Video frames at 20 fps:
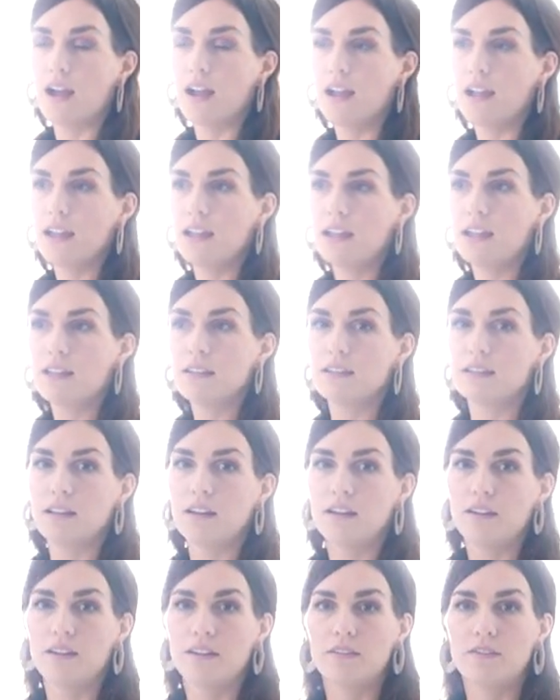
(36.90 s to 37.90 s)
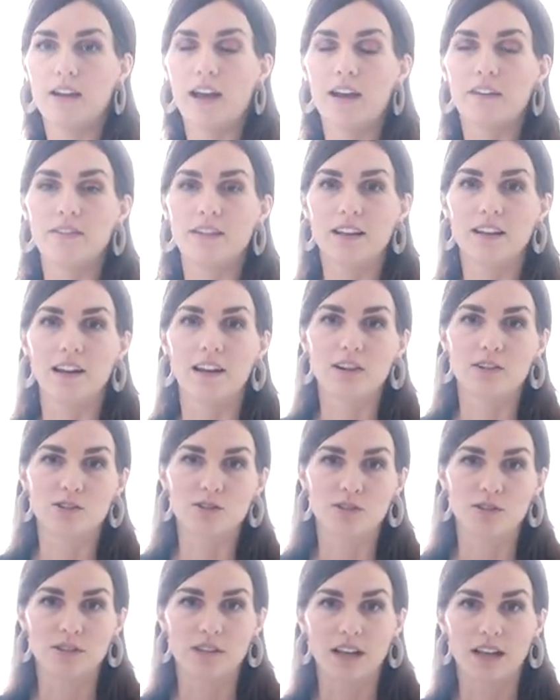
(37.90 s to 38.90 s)
I love having
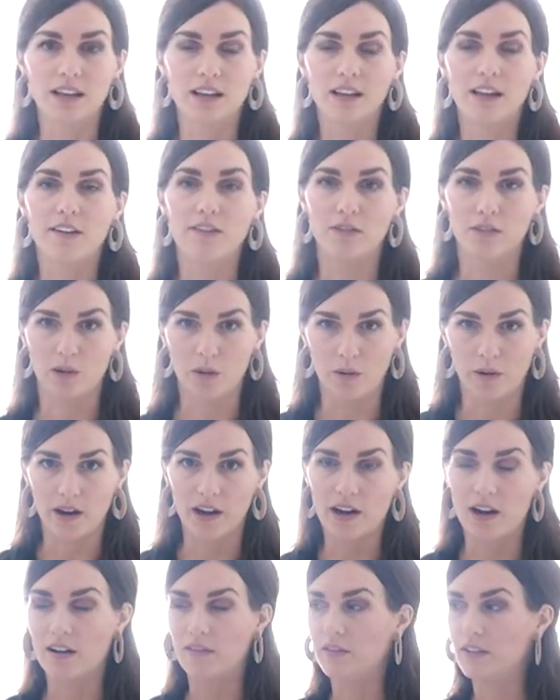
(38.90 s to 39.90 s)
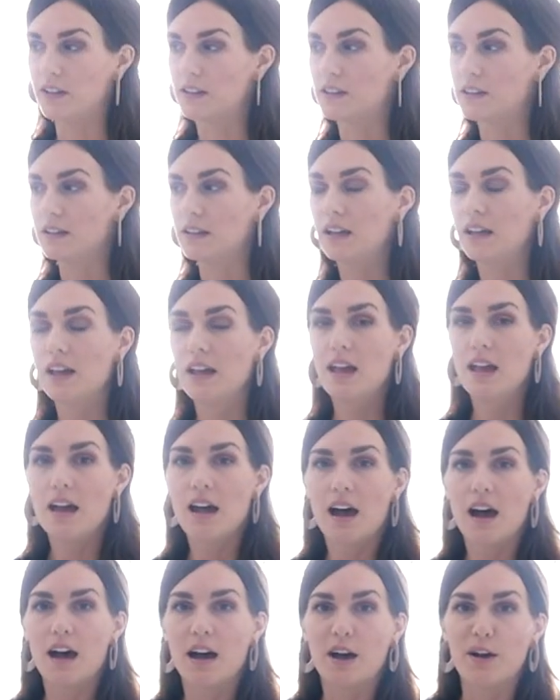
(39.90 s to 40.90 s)
natural light everywhere, obviously.
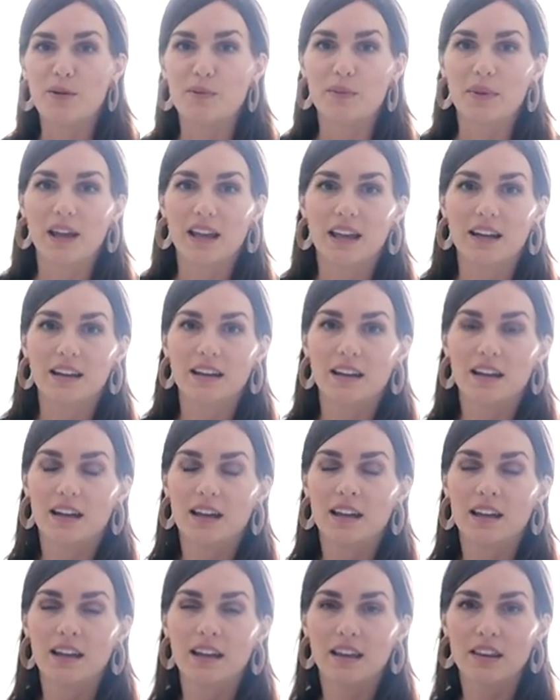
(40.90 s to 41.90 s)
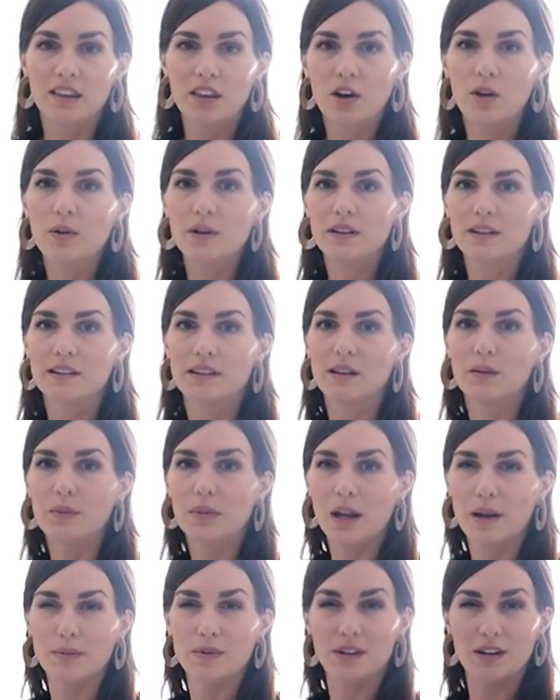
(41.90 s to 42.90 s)
Um, and though it's
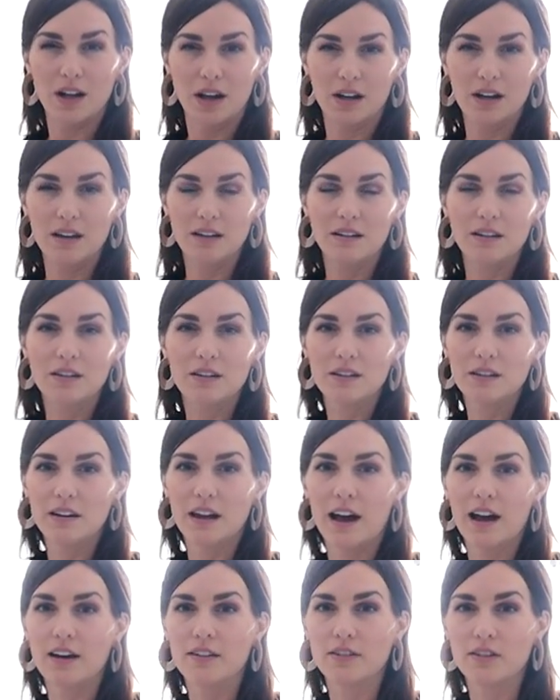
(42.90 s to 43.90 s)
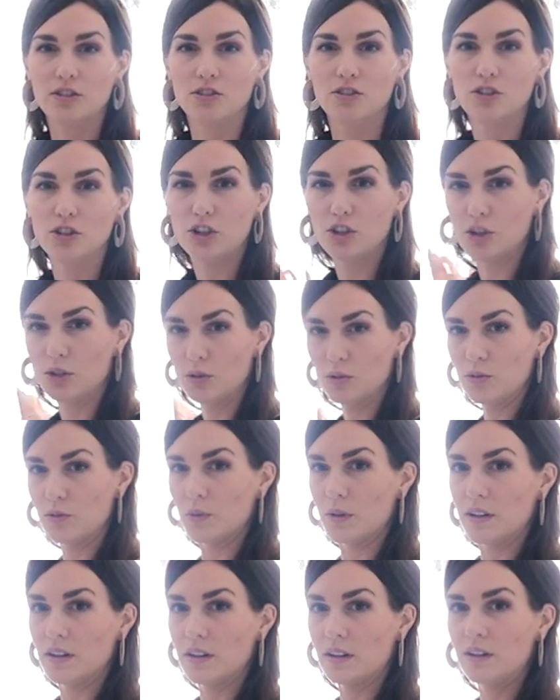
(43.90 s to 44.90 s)
sometimes not ideal to have a huge
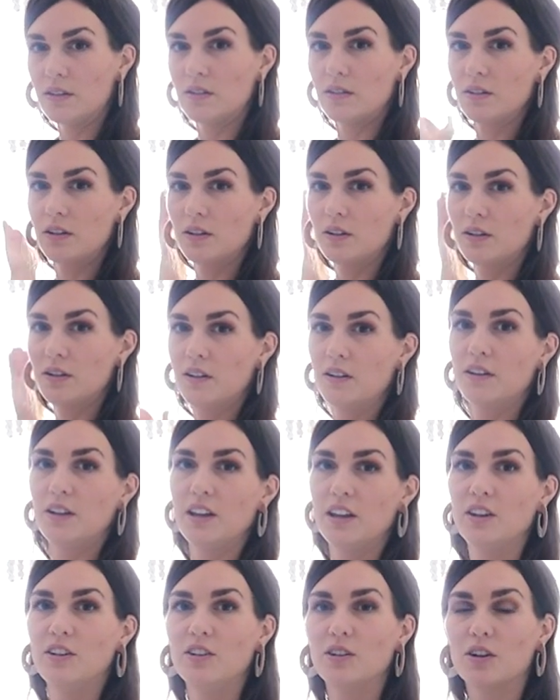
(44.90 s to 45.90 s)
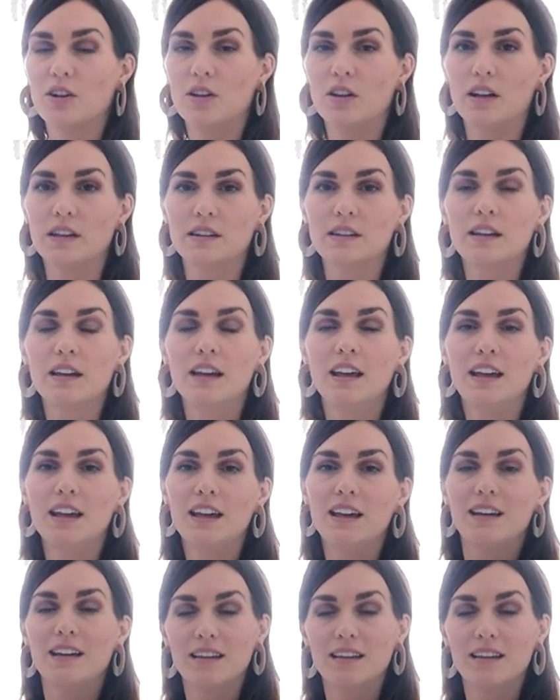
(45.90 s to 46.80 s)
window in your closet,